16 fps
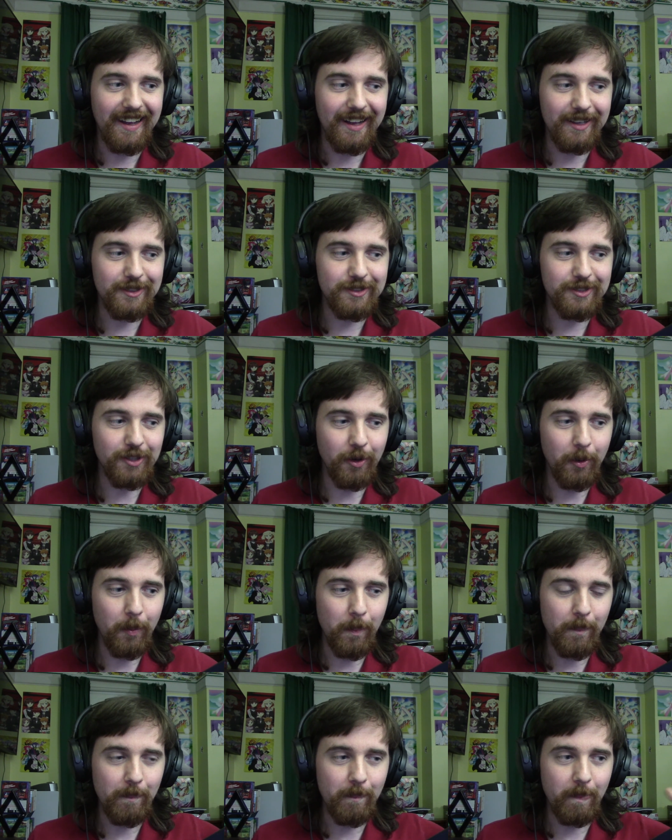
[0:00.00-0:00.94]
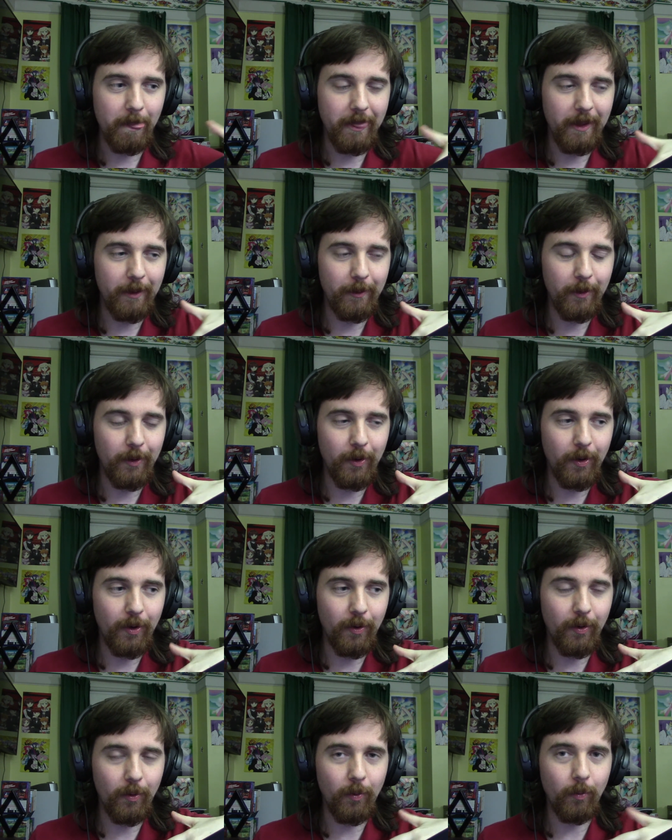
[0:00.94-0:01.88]
So
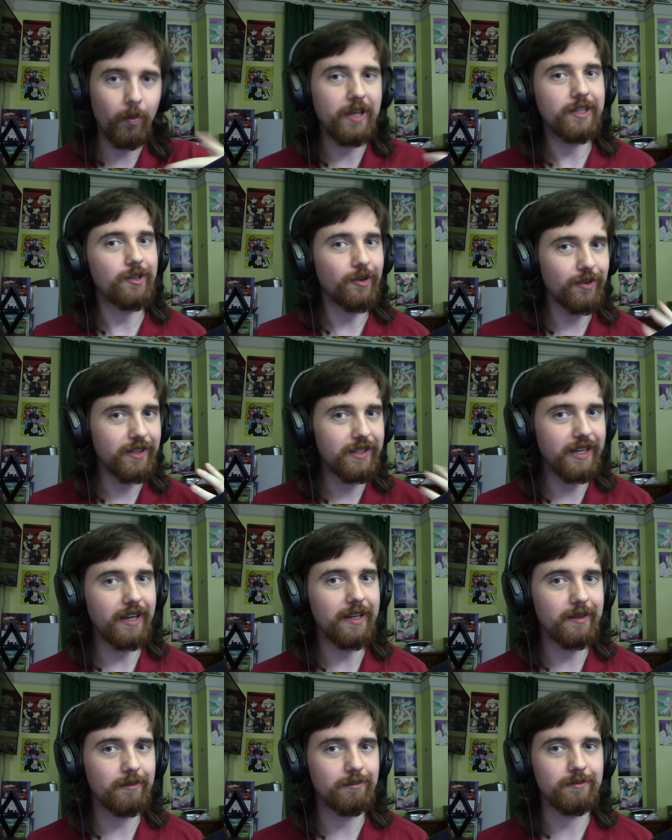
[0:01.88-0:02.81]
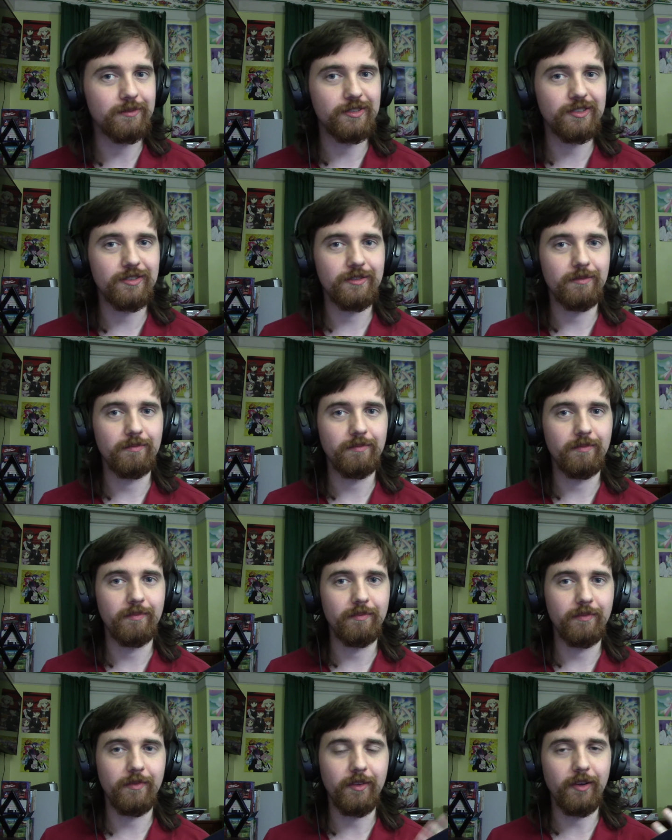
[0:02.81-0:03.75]
when your games
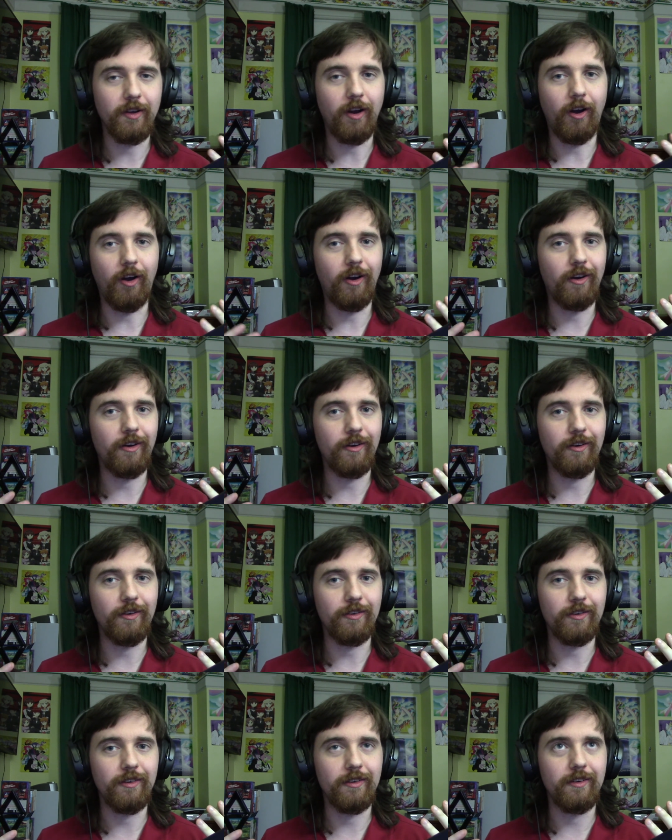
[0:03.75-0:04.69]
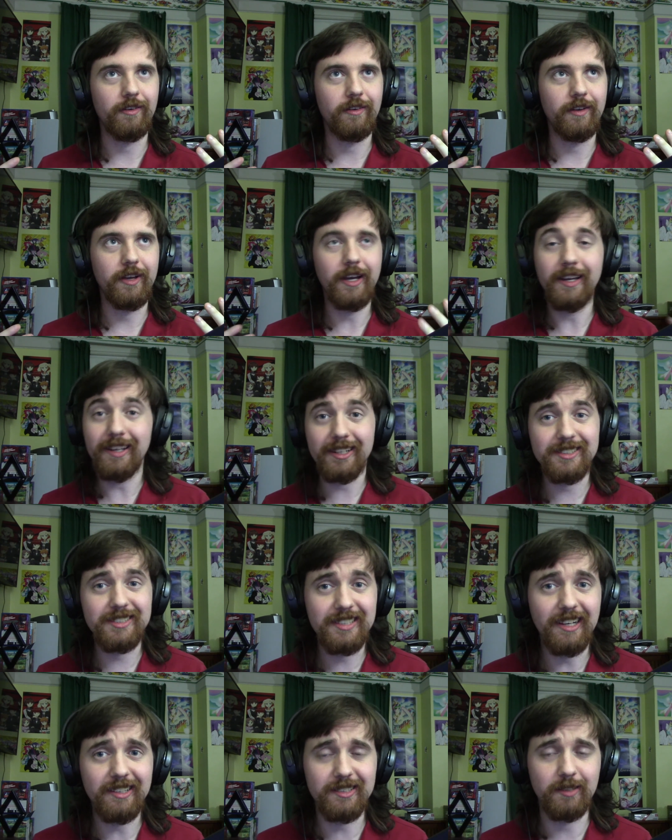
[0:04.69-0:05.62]
are
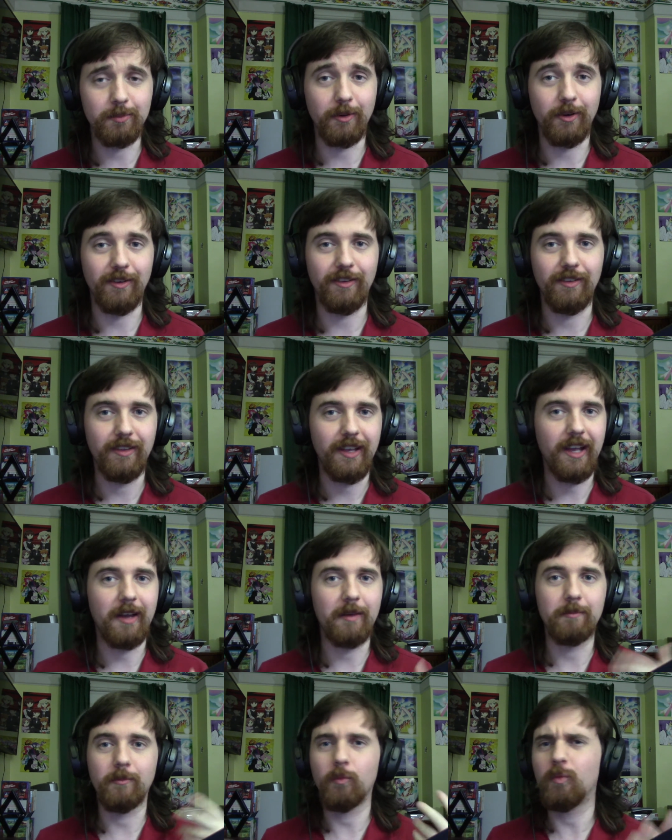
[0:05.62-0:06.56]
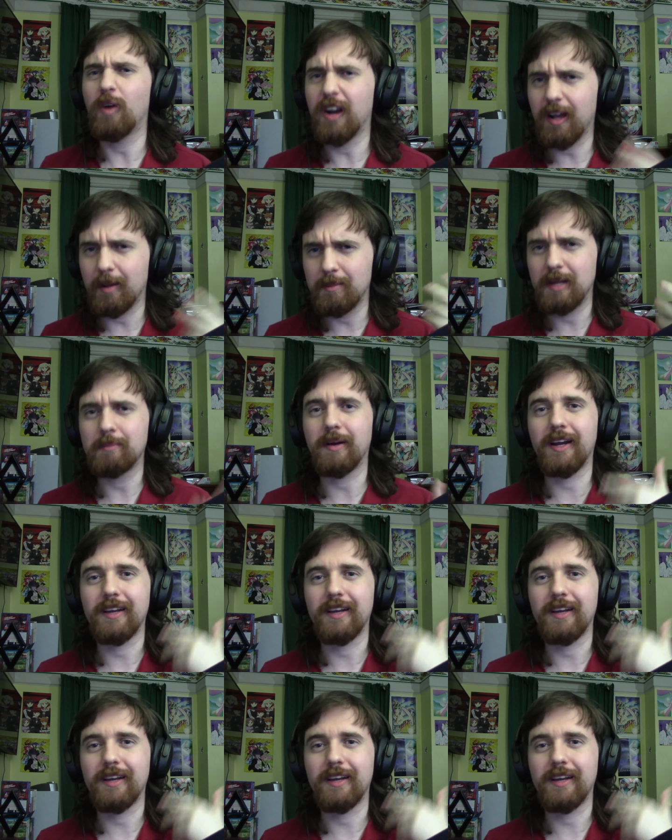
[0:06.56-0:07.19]
inaccessible, and what I mean by